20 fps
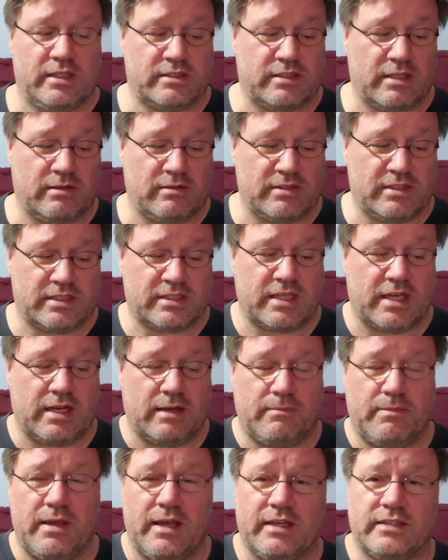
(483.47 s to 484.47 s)
So I was just kind
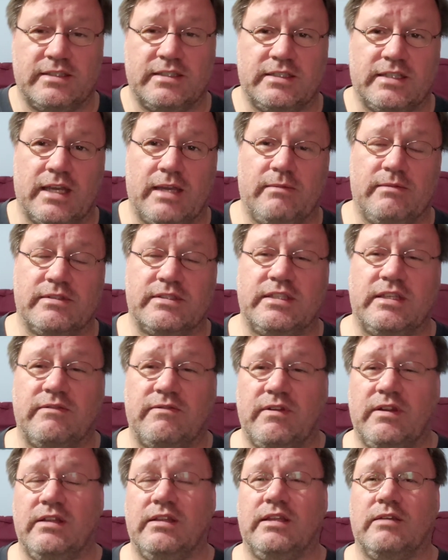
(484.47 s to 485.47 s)
of passing time to see
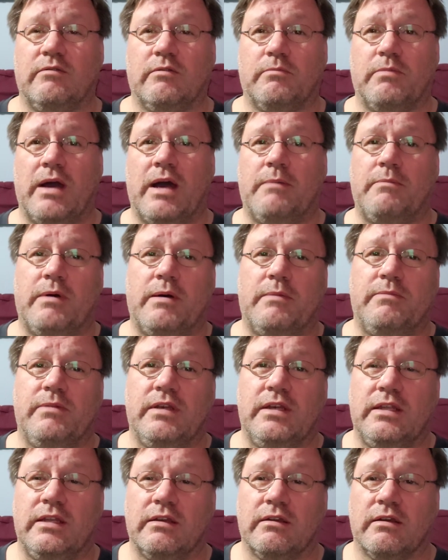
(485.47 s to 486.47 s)
if anything would pop up
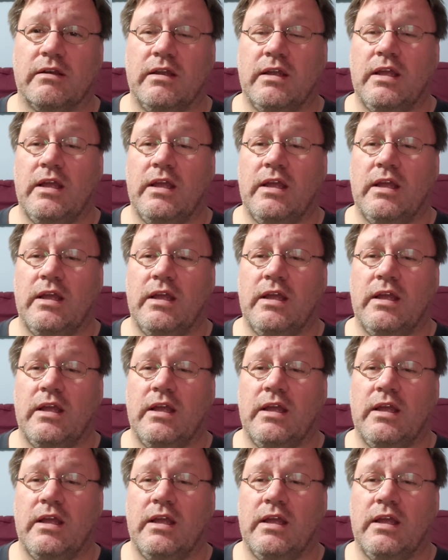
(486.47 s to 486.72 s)
in here.